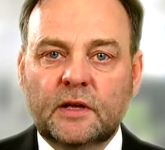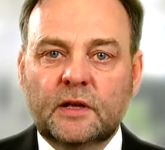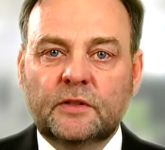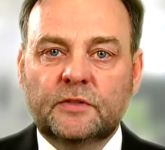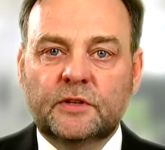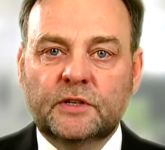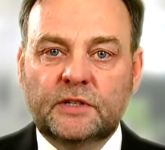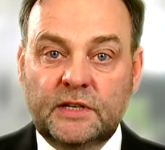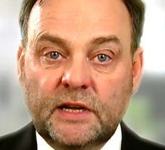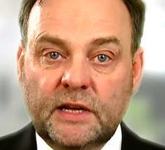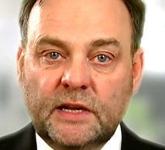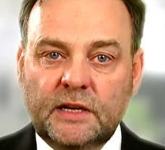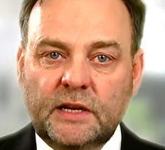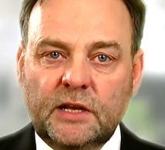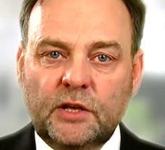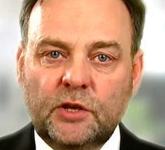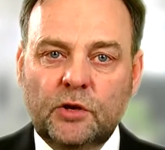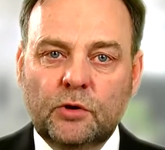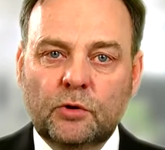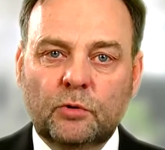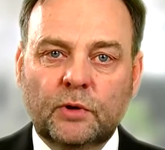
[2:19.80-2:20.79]
The
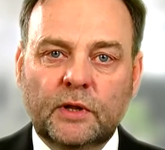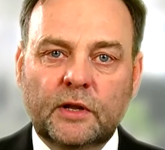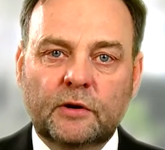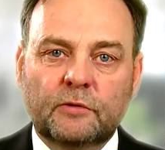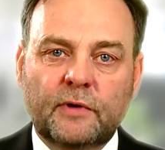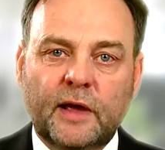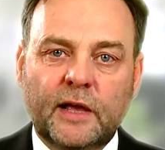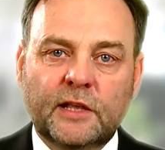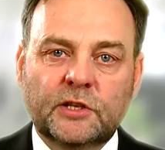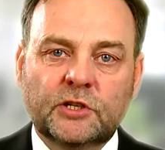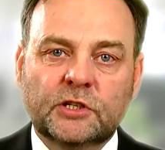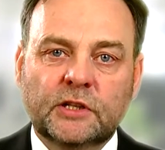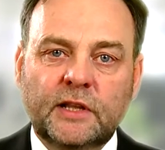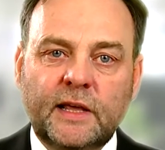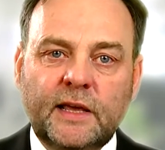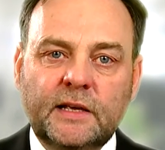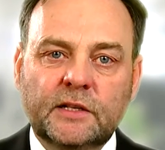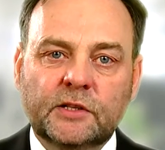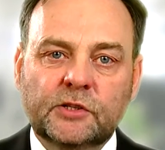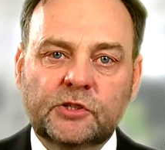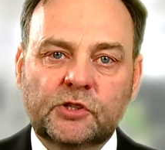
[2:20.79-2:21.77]
DDU will arrange
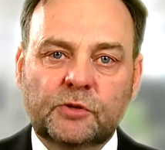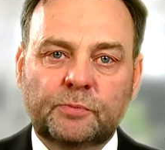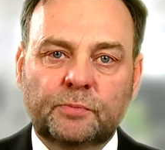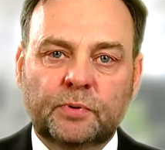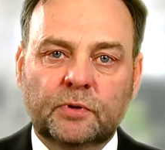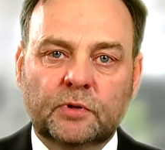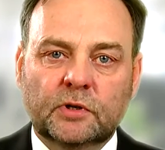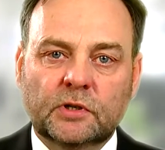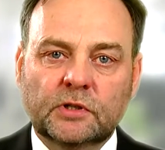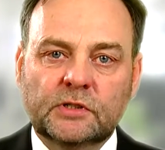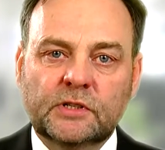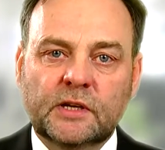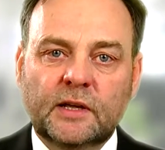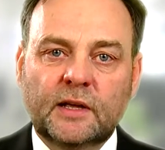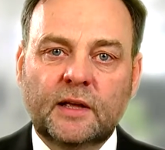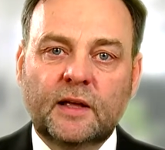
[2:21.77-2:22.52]
legal support